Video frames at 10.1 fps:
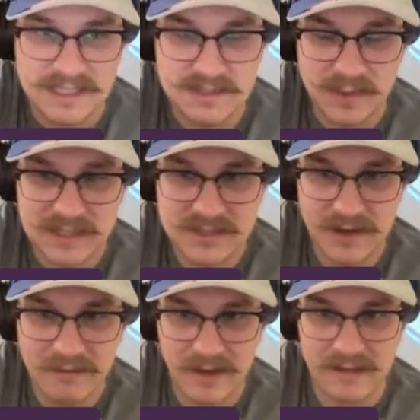swinging
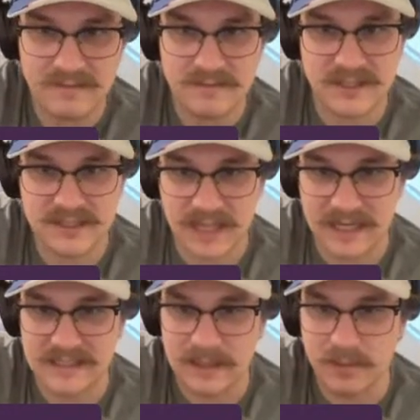strike rate, which, like I
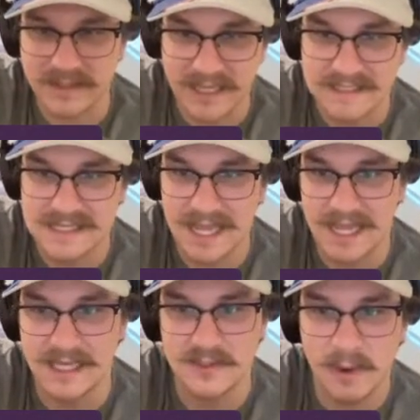said, pretends
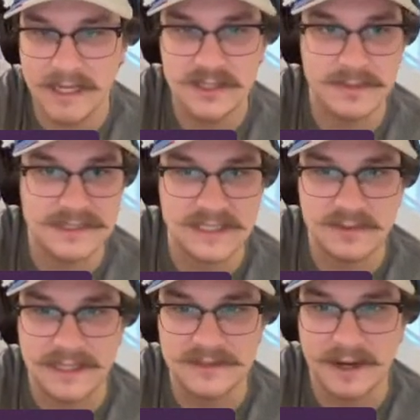a 22%
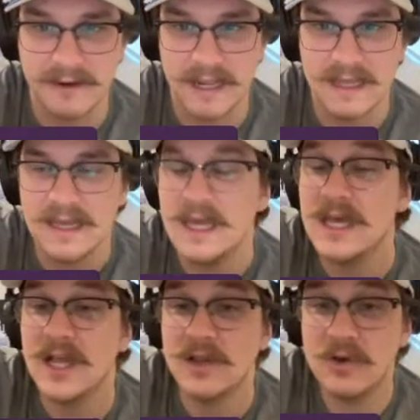swinging strike rate.
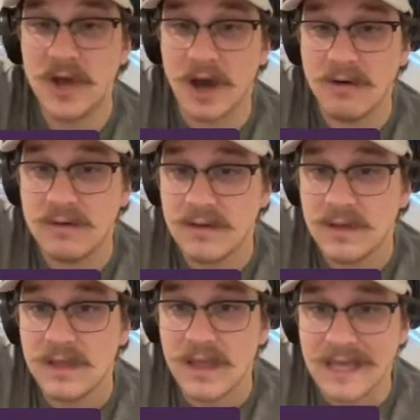Lugo
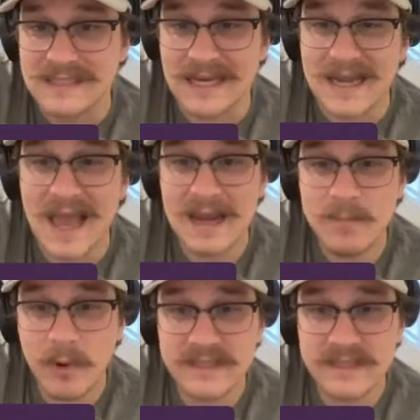has a 9.6%